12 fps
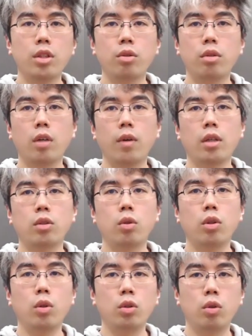In this
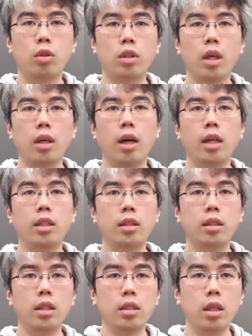session, I
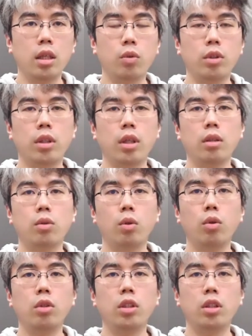introduce how we are
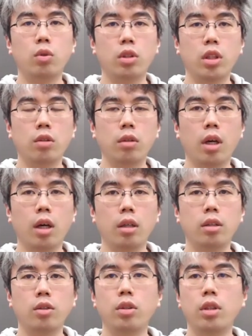implementing the ID
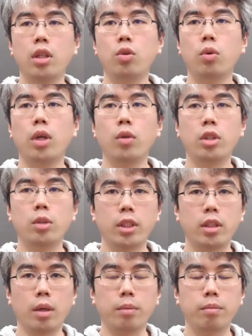generator as one
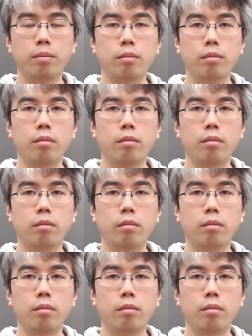of them.